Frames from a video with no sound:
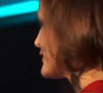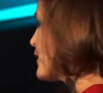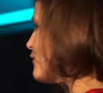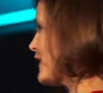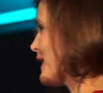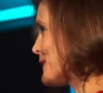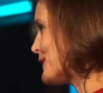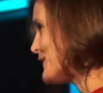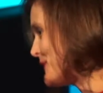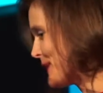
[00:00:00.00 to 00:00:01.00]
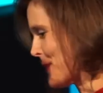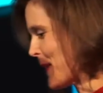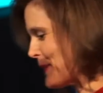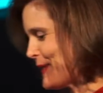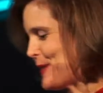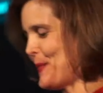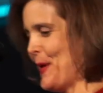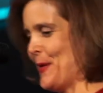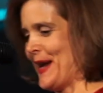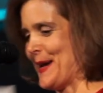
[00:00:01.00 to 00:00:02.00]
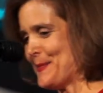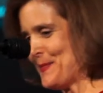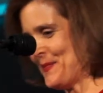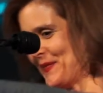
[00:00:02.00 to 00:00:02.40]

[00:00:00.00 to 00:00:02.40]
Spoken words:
Sophia, will you come up to the podium?